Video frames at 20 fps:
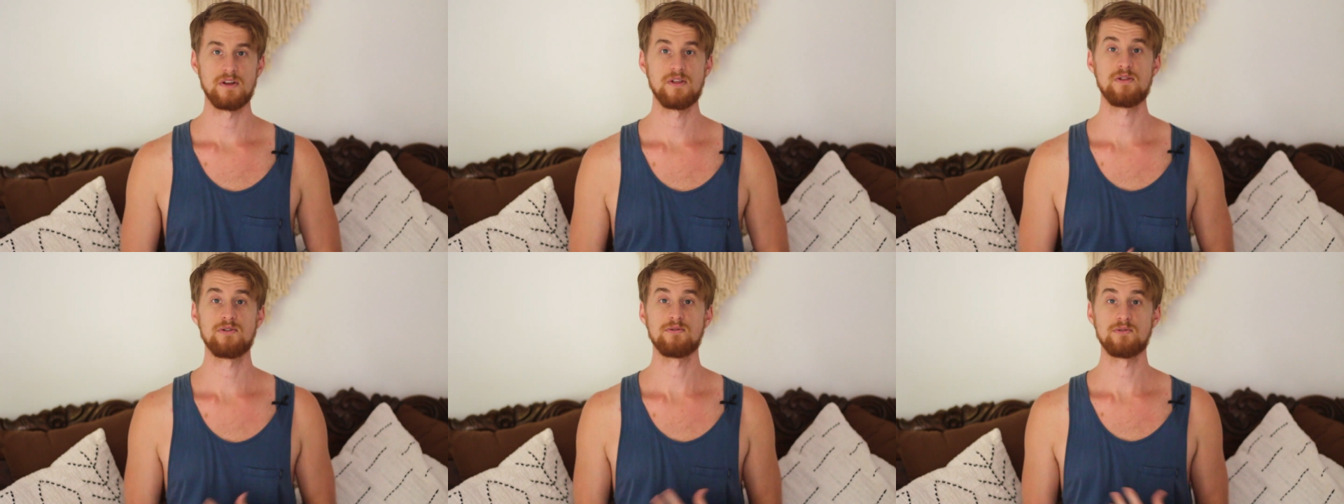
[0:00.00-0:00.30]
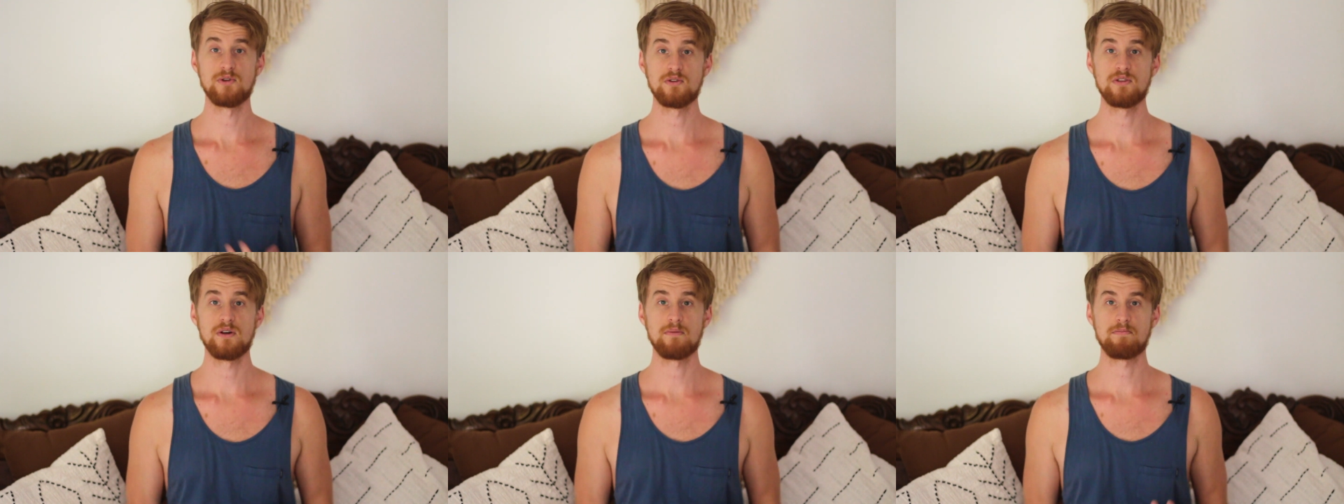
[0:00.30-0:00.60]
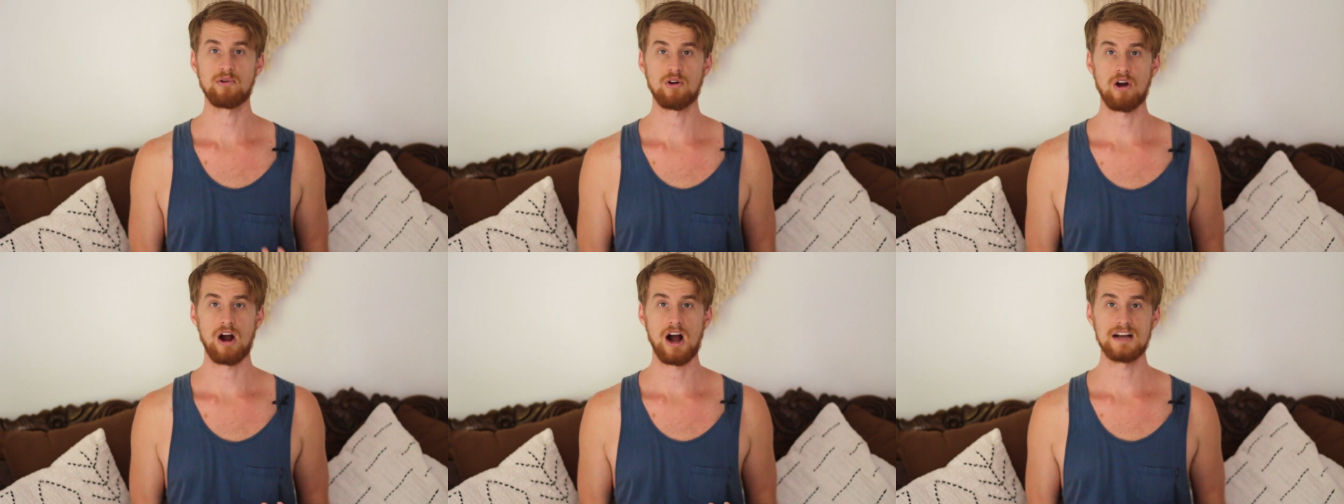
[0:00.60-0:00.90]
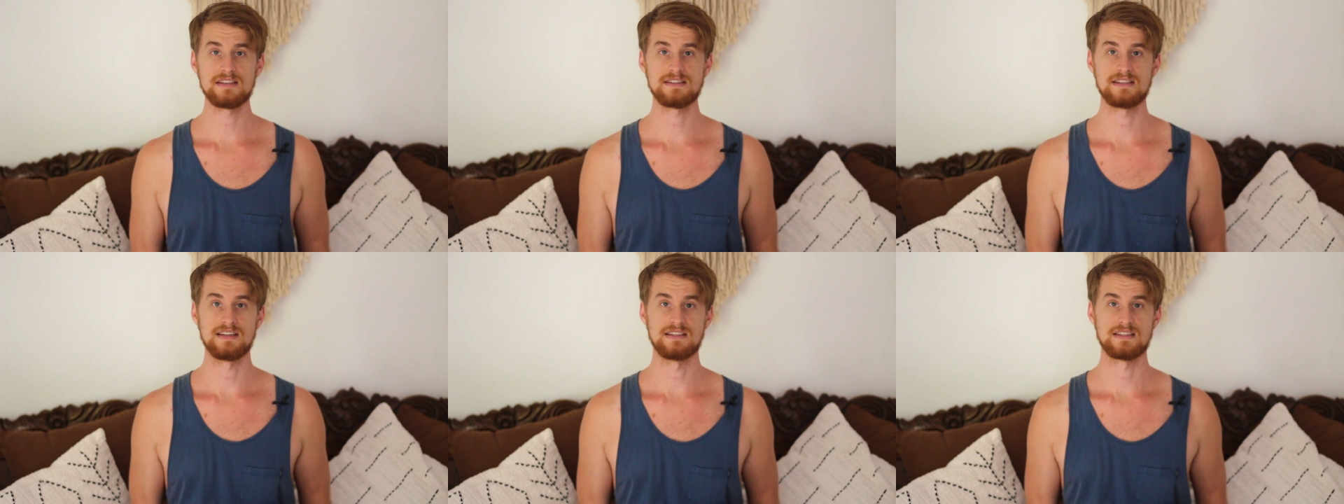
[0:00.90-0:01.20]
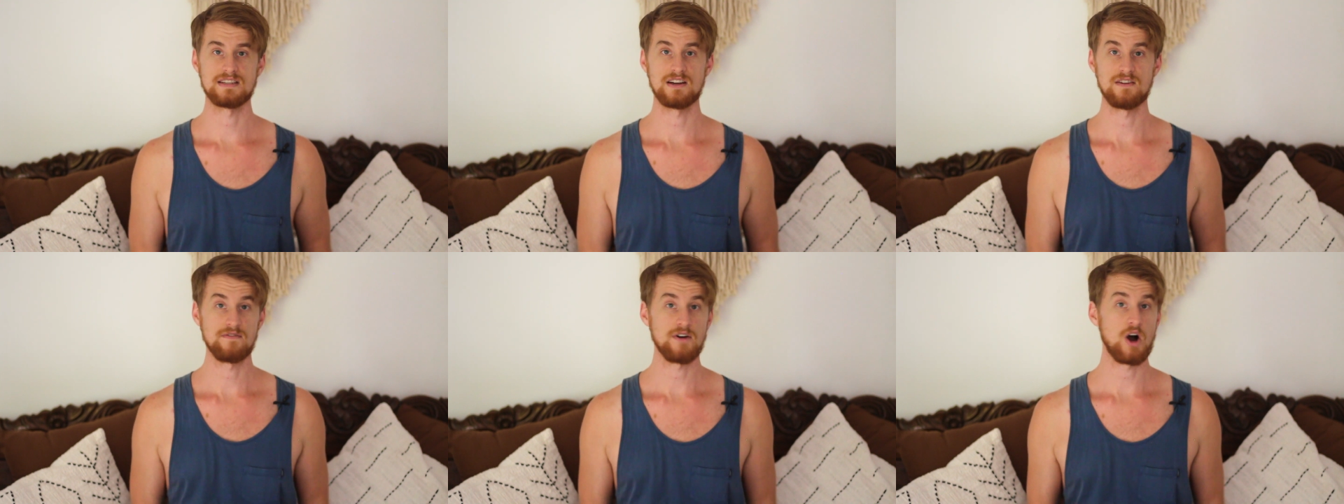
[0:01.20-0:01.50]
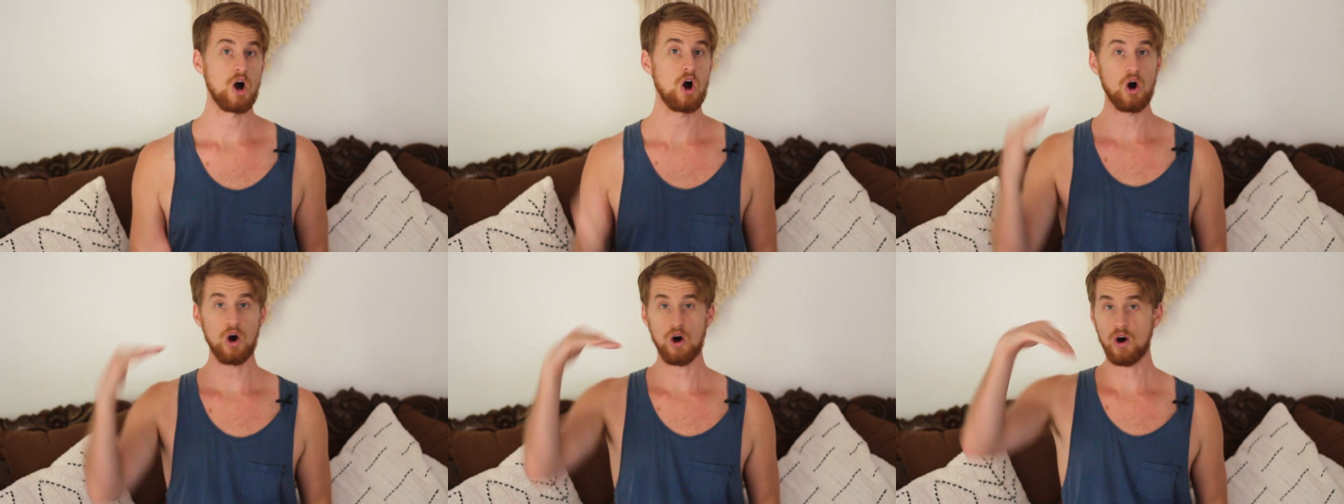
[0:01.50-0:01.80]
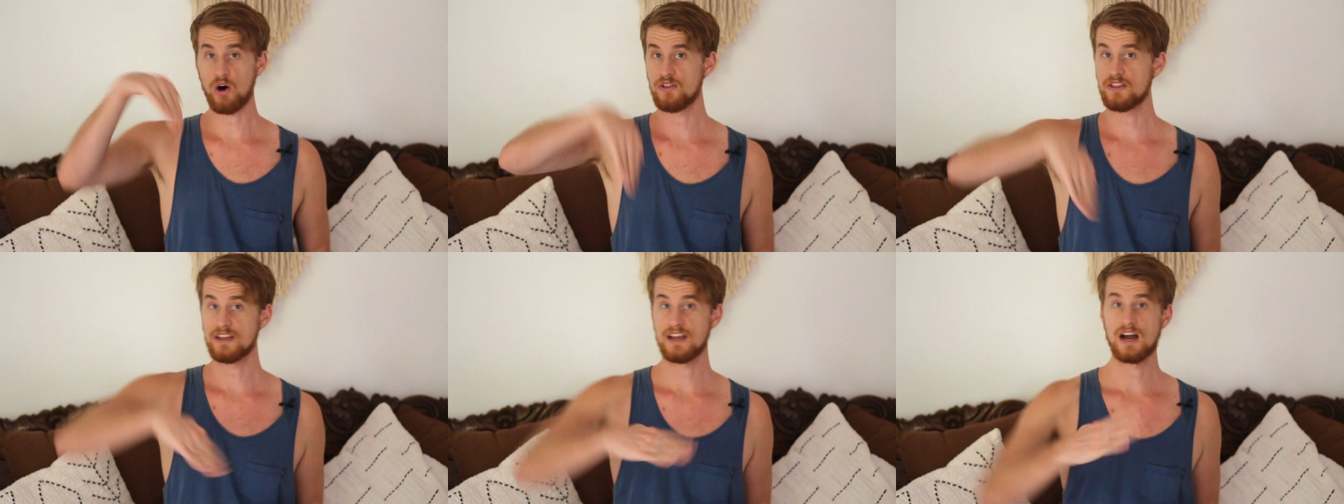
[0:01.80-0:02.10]
through the process of
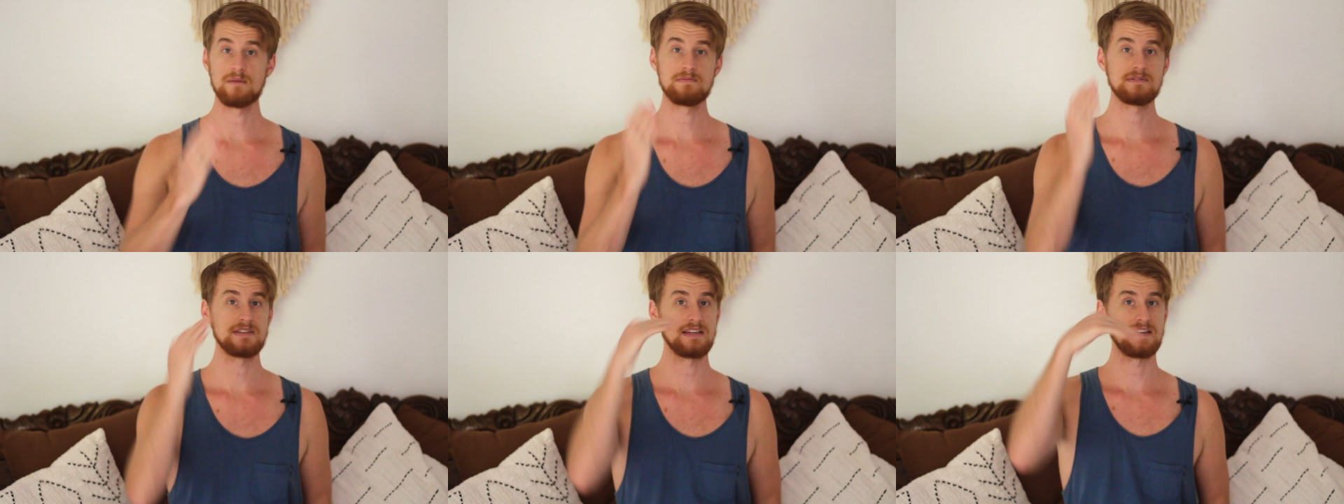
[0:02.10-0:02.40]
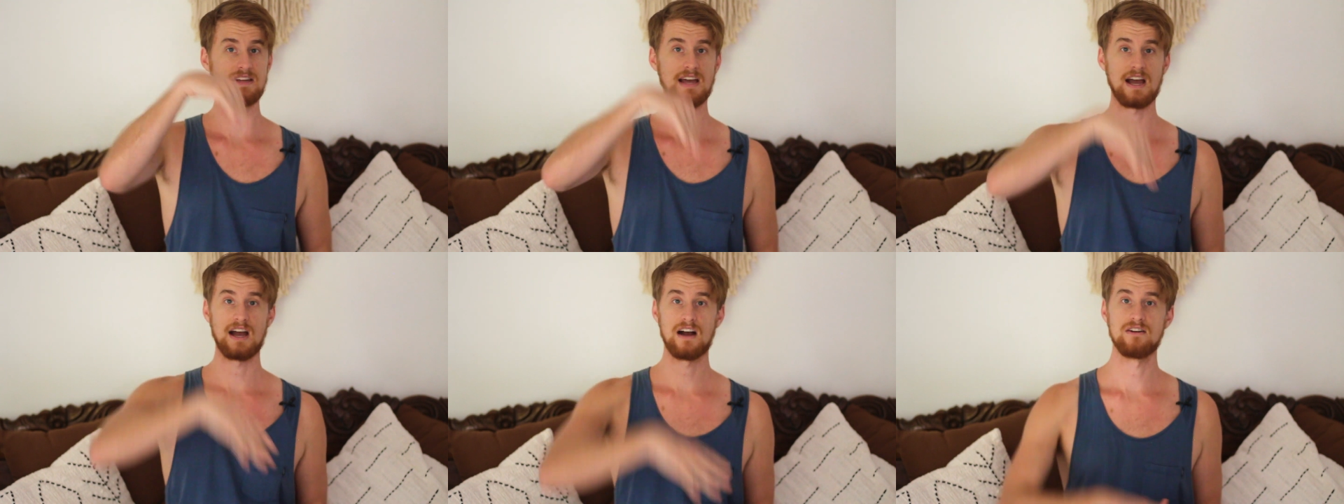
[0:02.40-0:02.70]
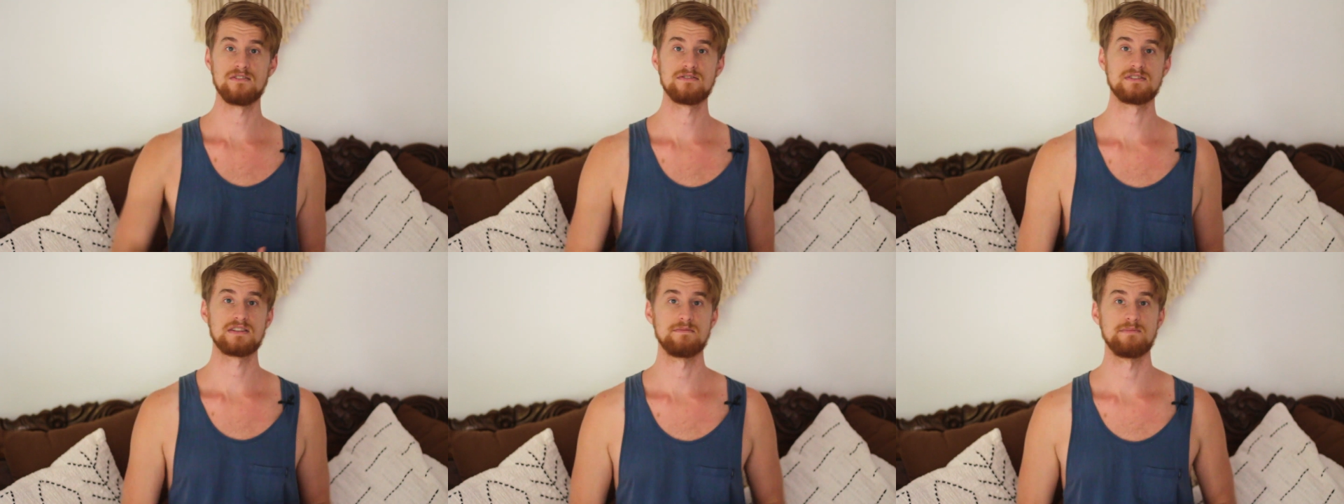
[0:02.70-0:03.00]
all the ups and downs,